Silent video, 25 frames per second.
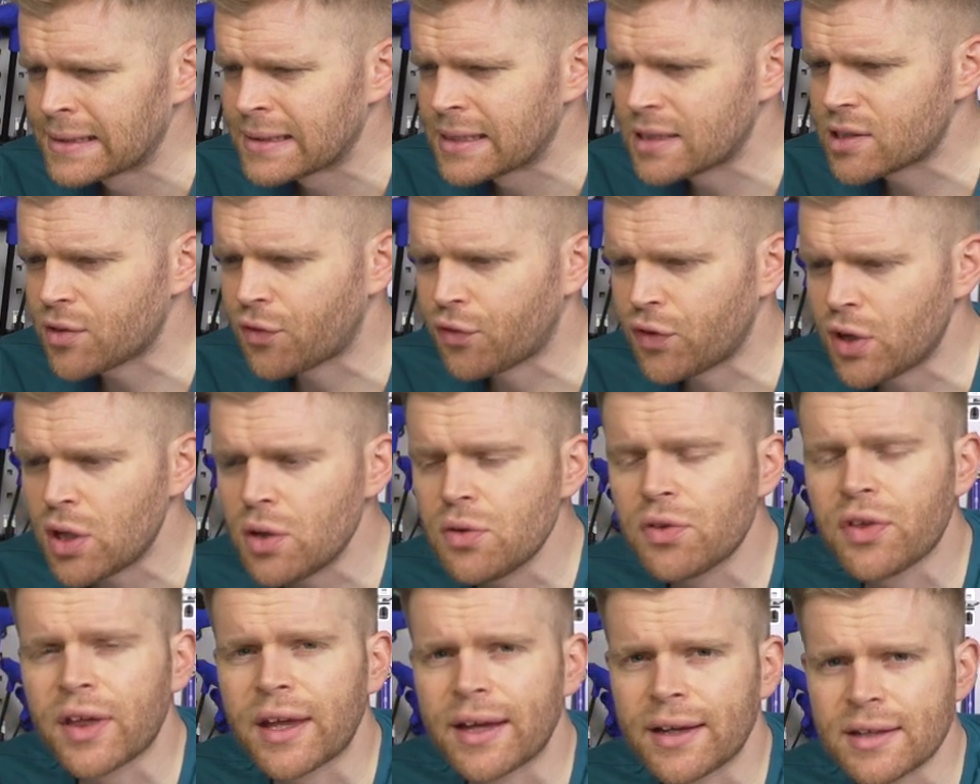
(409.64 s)
there's a
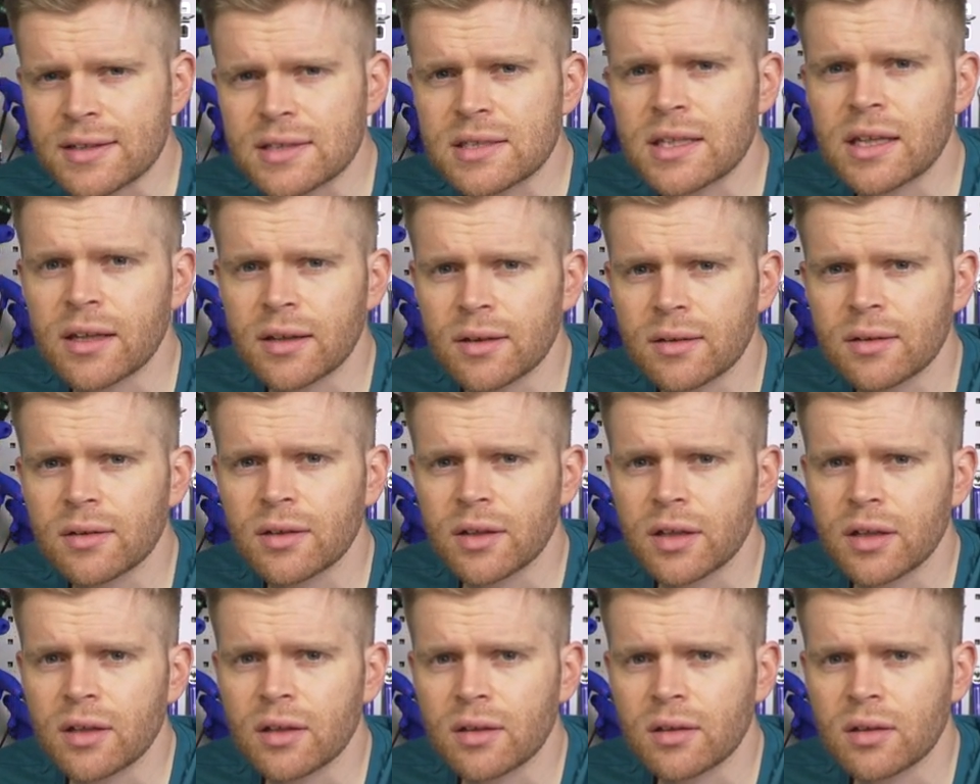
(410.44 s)
few things that
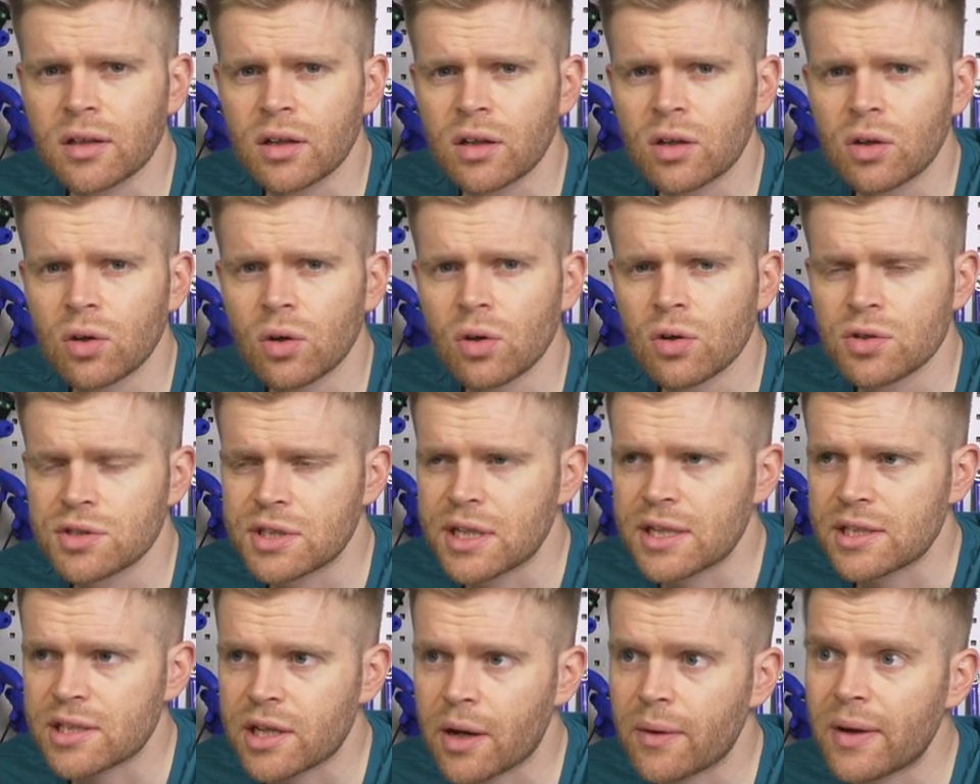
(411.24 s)
can
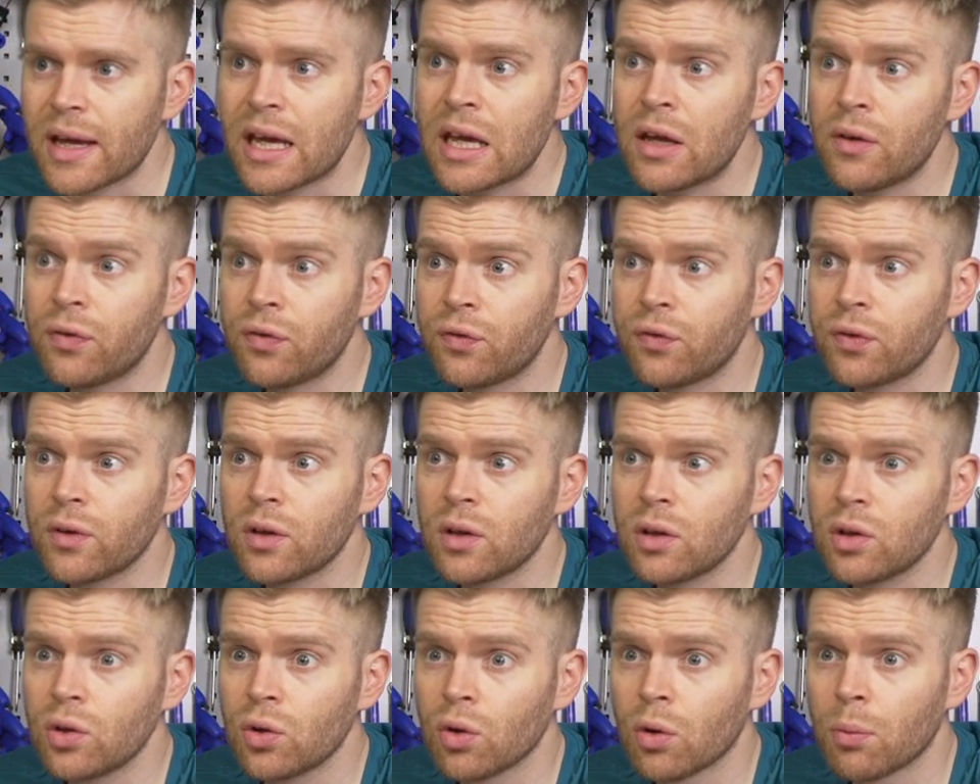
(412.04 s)
cause it. So if
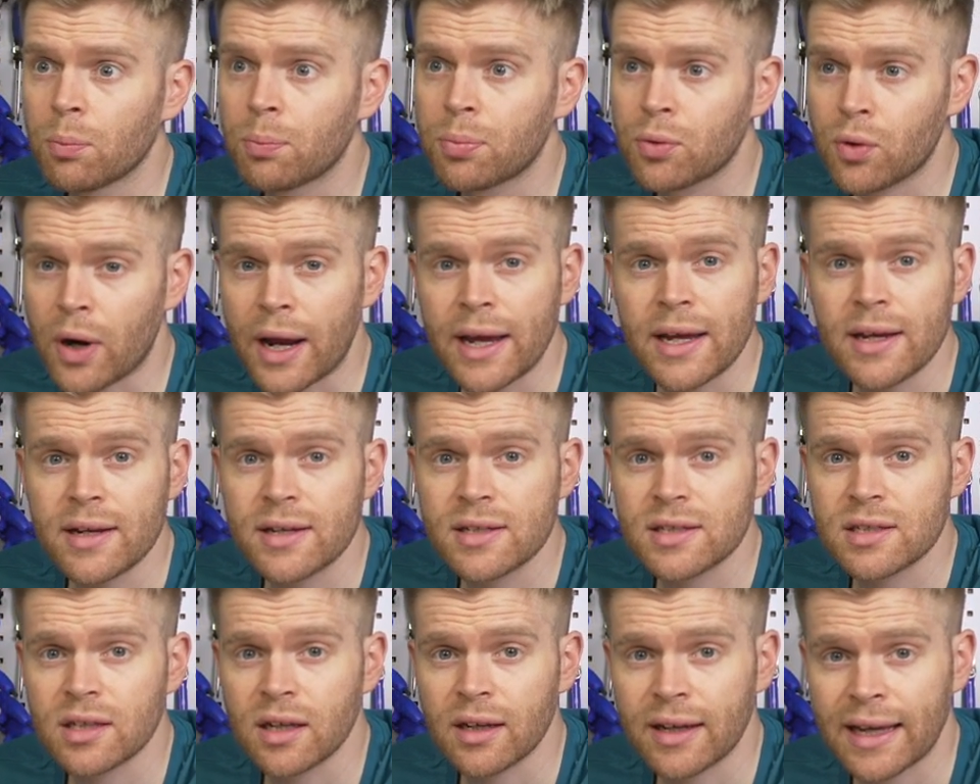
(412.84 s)
your
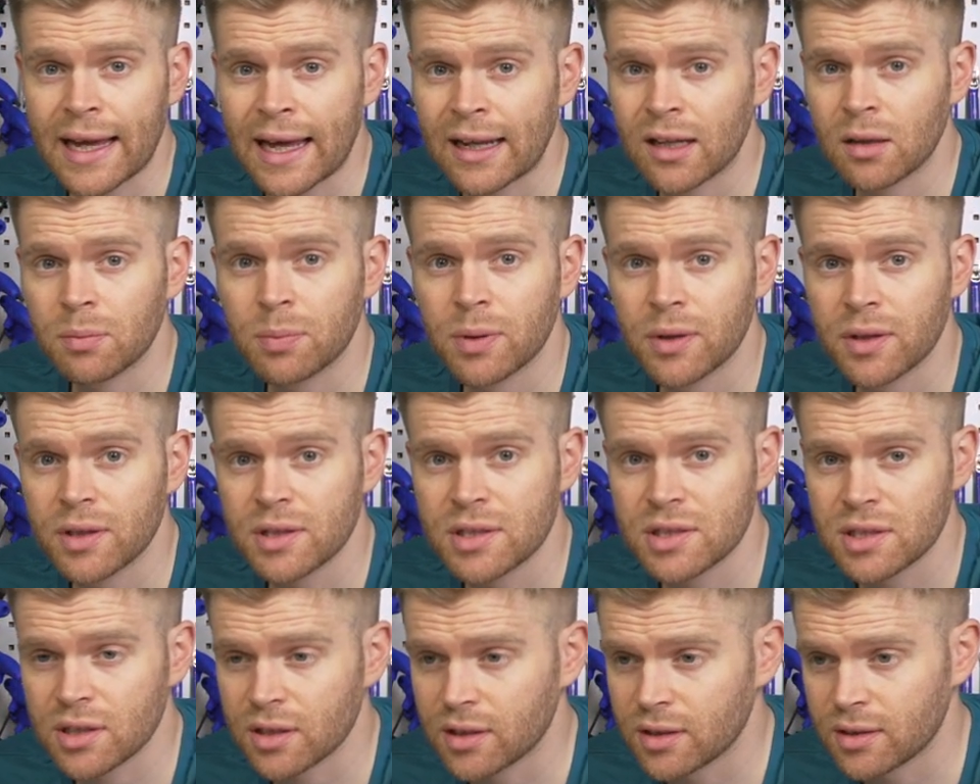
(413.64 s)
brakes,
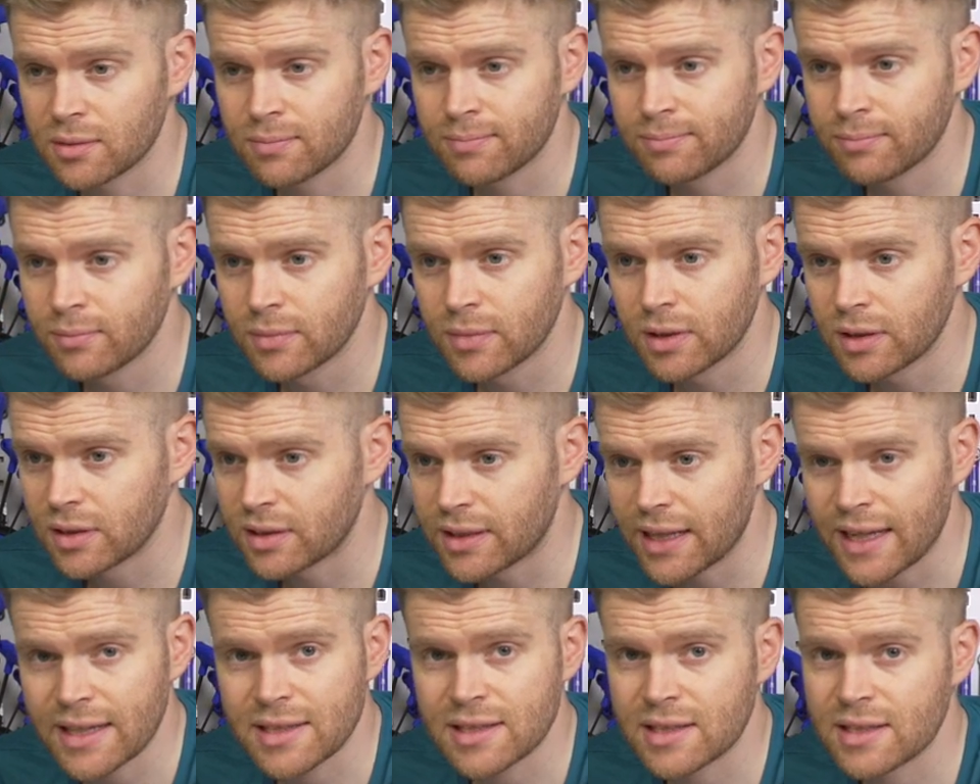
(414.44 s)
calipers and
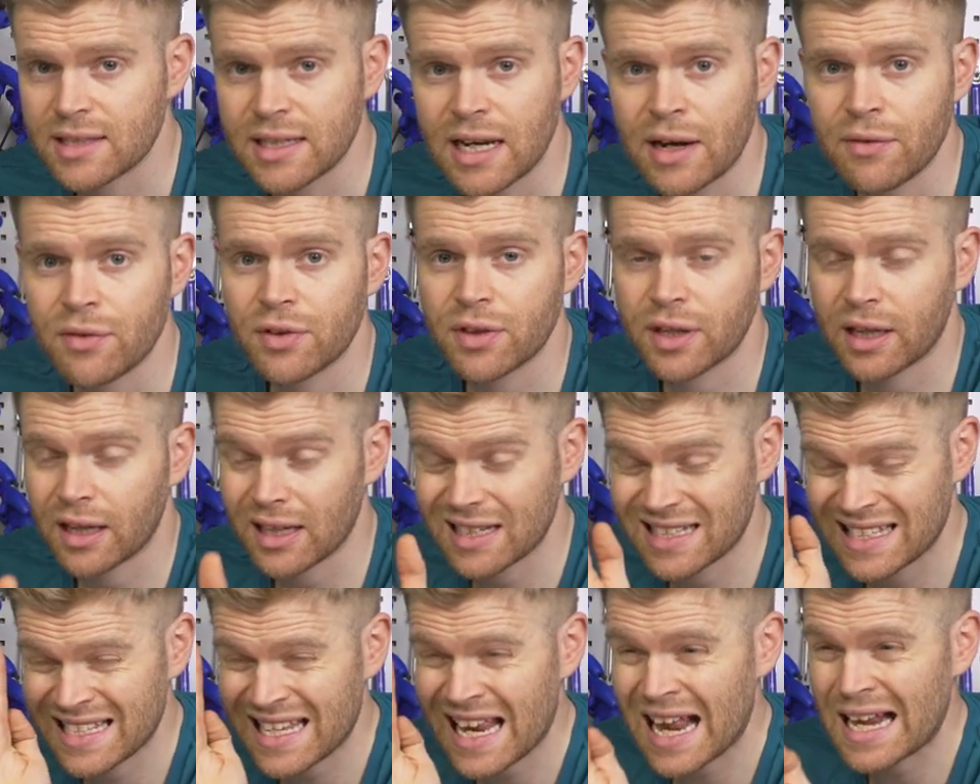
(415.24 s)
discs and everything
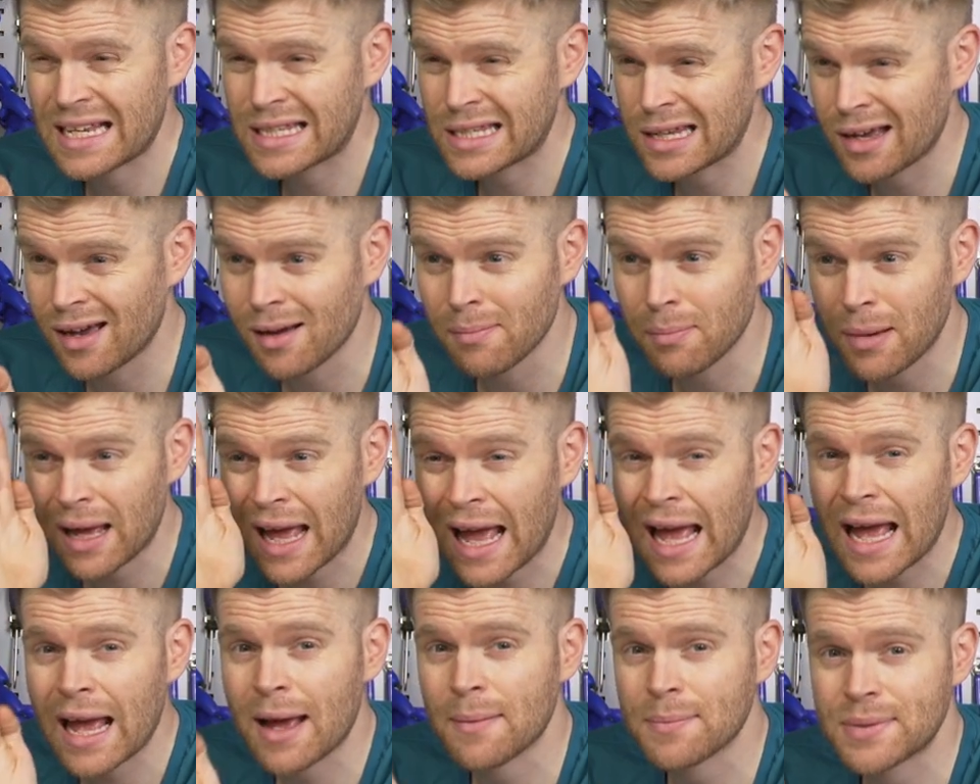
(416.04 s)
are set up
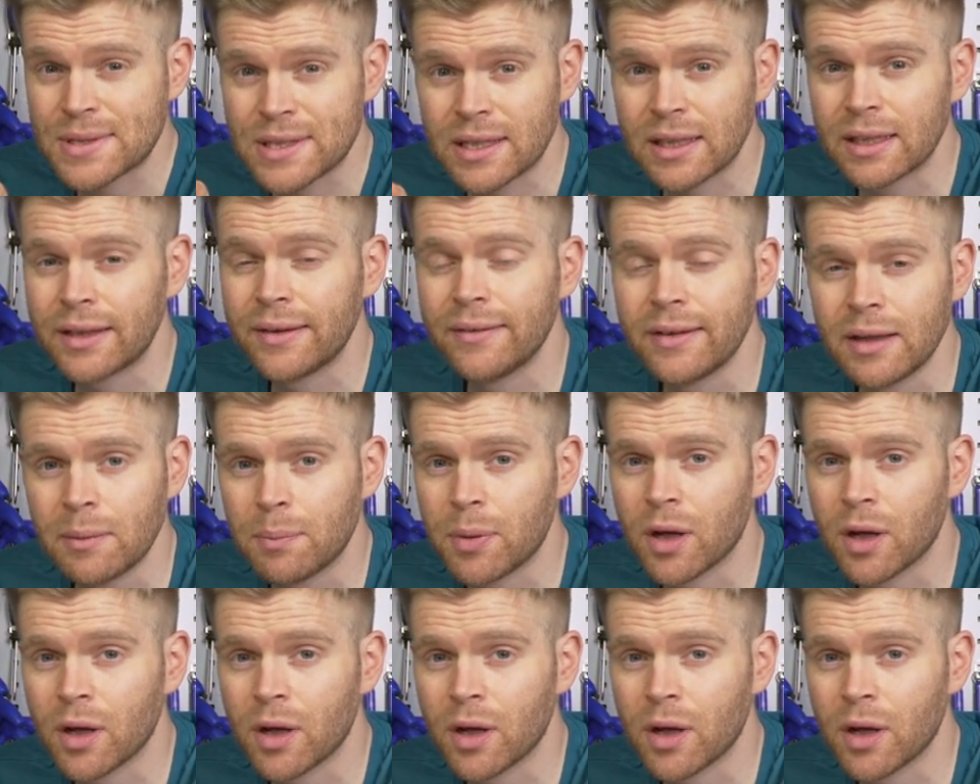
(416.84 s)
absolutely